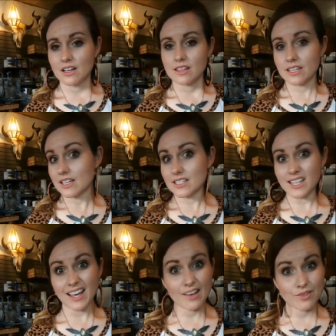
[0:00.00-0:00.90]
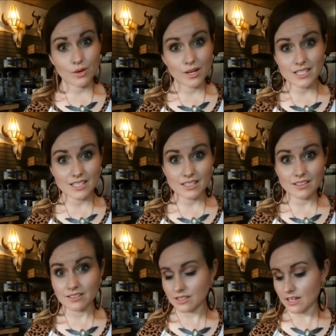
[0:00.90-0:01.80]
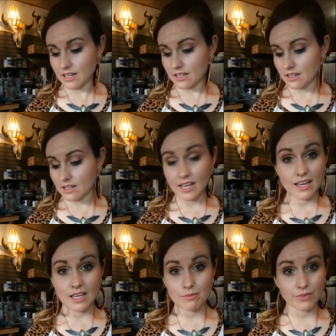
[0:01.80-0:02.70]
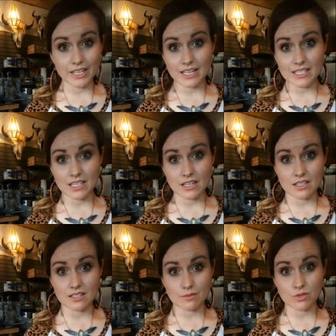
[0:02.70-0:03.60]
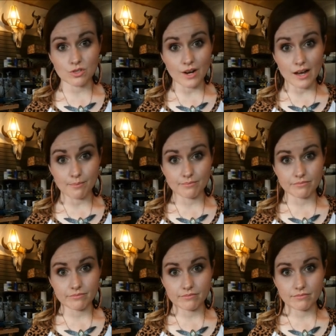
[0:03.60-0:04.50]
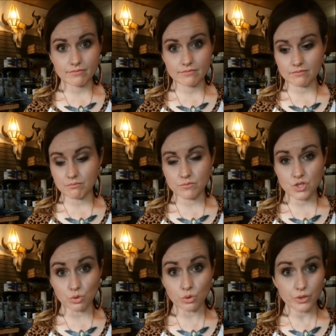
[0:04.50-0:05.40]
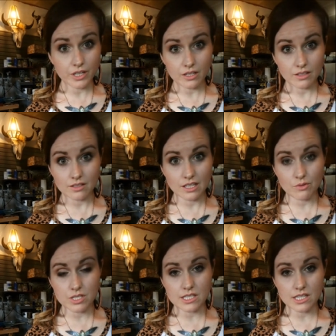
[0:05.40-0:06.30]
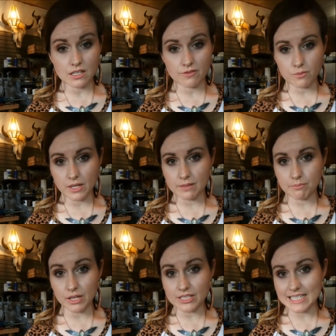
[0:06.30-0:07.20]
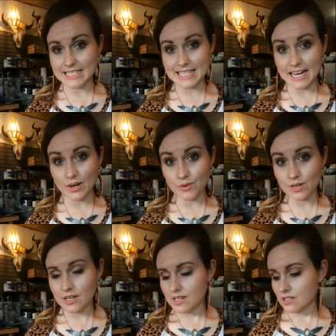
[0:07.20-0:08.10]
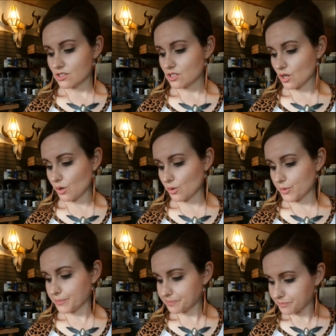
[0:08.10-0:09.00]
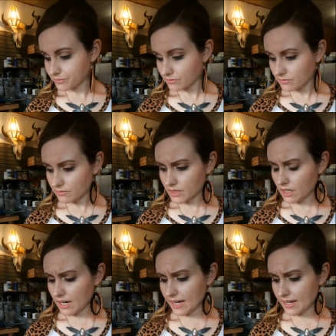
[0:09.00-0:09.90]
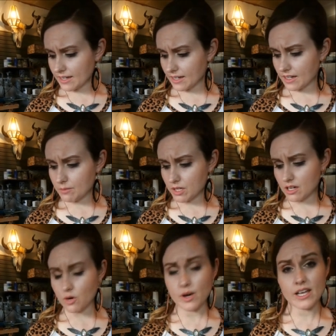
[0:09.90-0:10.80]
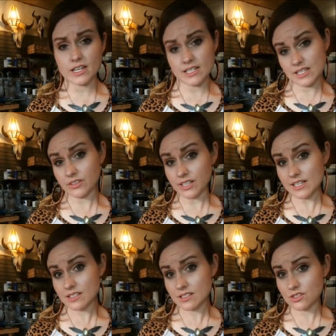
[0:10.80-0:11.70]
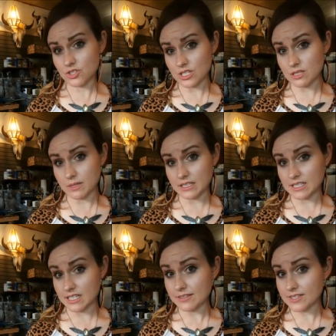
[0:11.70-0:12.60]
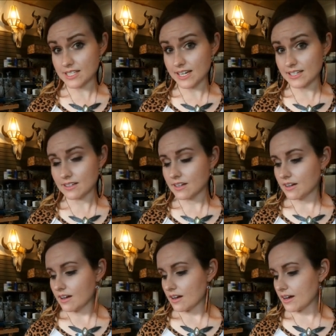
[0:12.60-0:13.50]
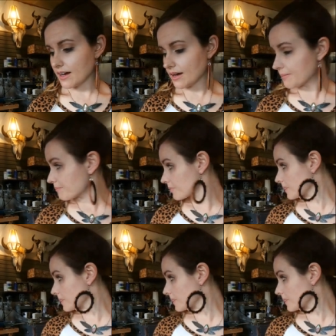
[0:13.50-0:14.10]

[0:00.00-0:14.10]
These, I have no idea. They came, like I said, in some scrap jewelry that was intended for melting down. So I uh, am going to go ahead and anneal these just to be on the safe side. Um,